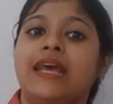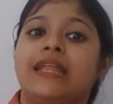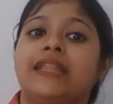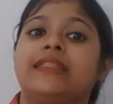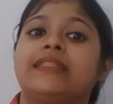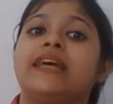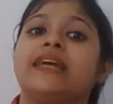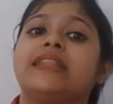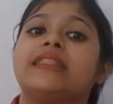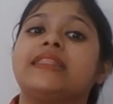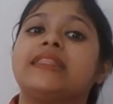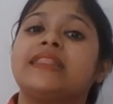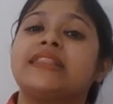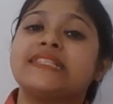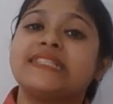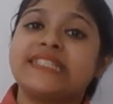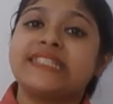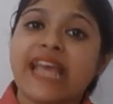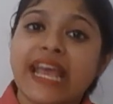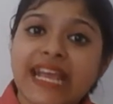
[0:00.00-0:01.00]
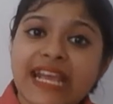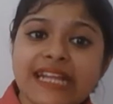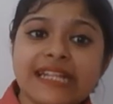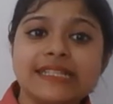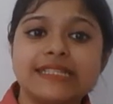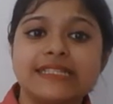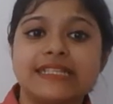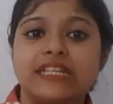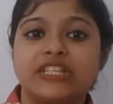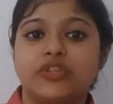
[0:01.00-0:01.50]
The
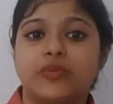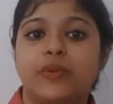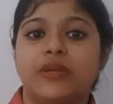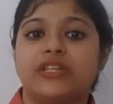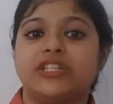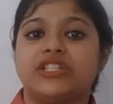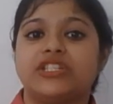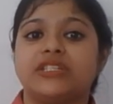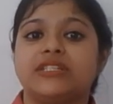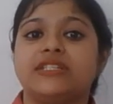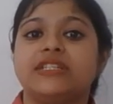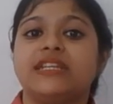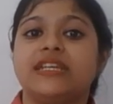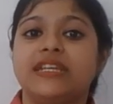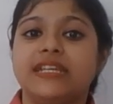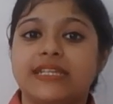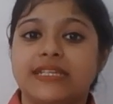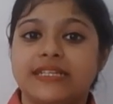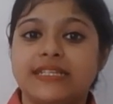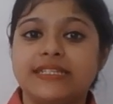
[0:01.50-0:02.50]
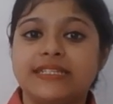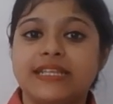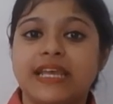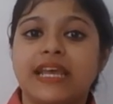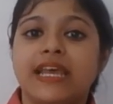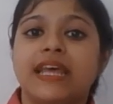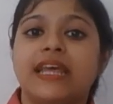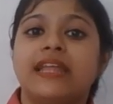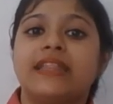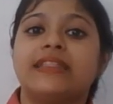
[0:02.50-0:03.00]
second situation is
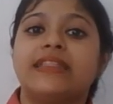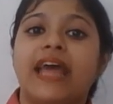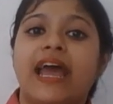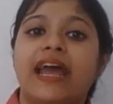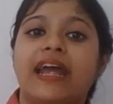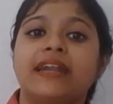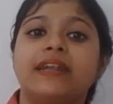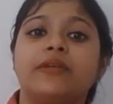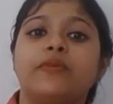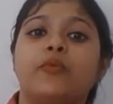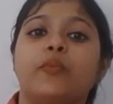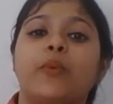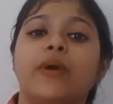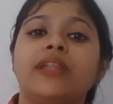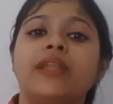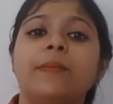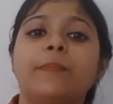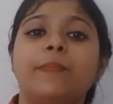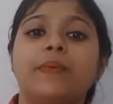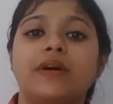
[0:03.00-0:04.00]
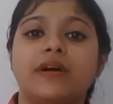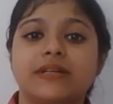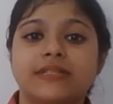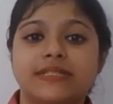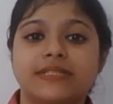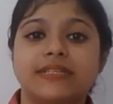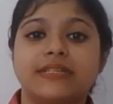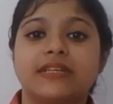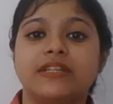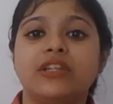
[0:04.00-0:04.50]
that when a
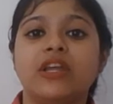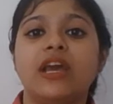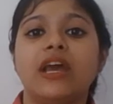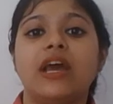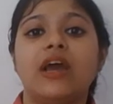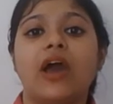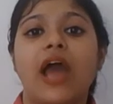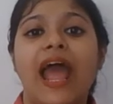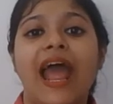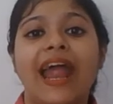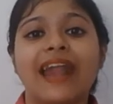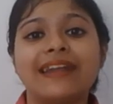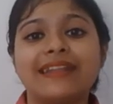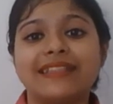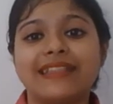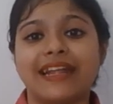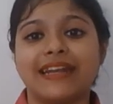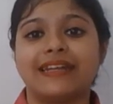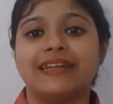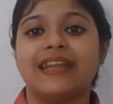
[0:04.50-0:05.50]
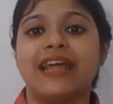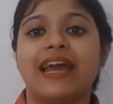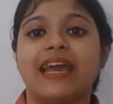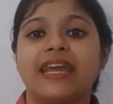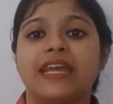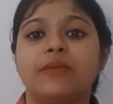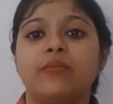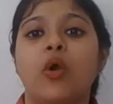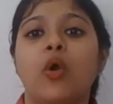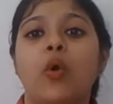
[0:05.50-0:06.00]
person at that
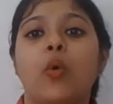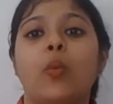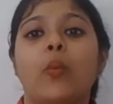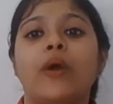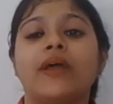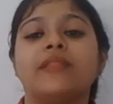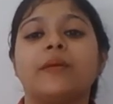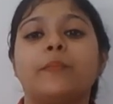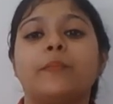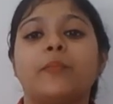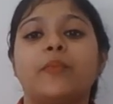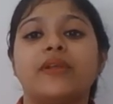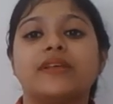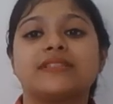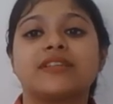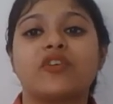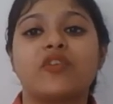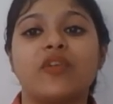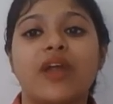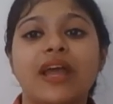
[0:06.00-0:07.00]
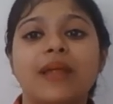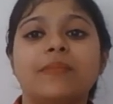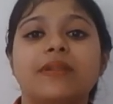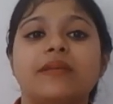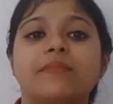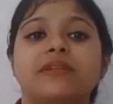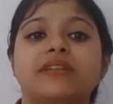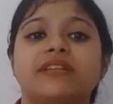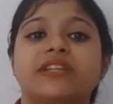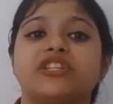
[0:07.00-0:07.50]
time when the prescribed
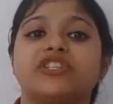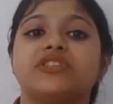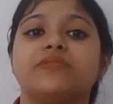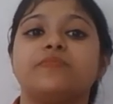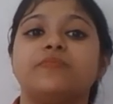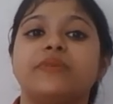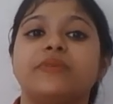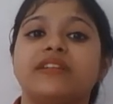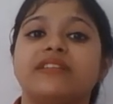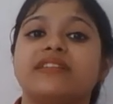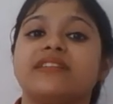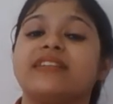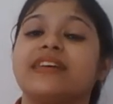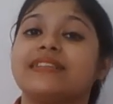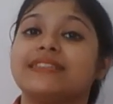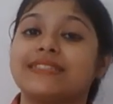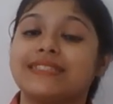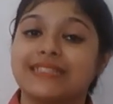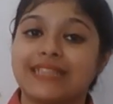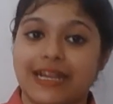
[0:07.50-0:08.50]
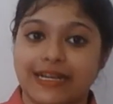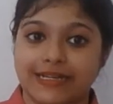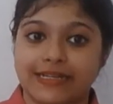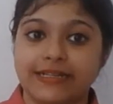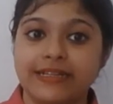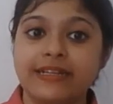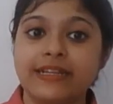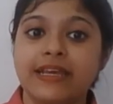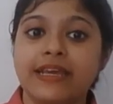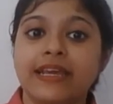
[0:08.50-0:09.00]
limitation period has
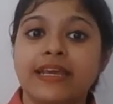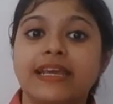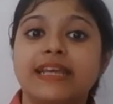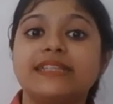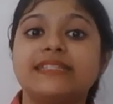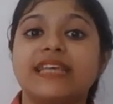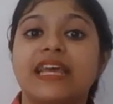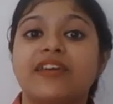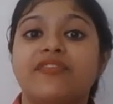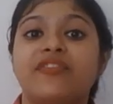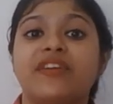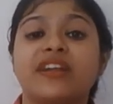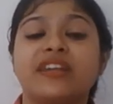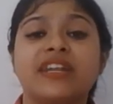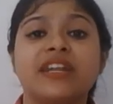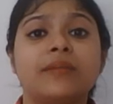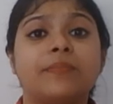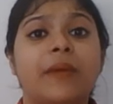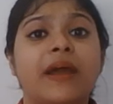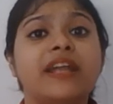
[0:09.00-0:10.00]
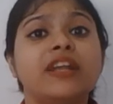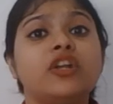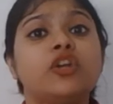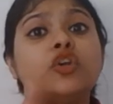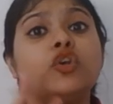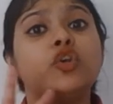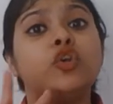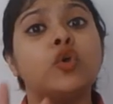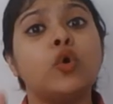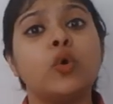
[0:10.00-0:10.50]
started is affected by
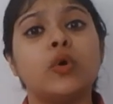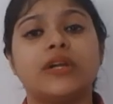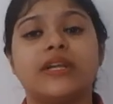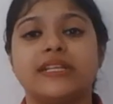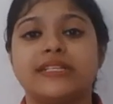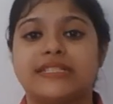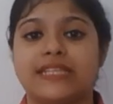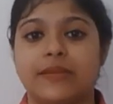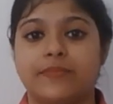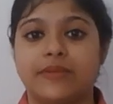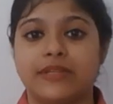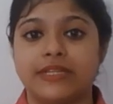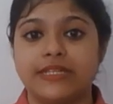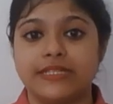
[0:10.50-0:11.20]
two disabilities,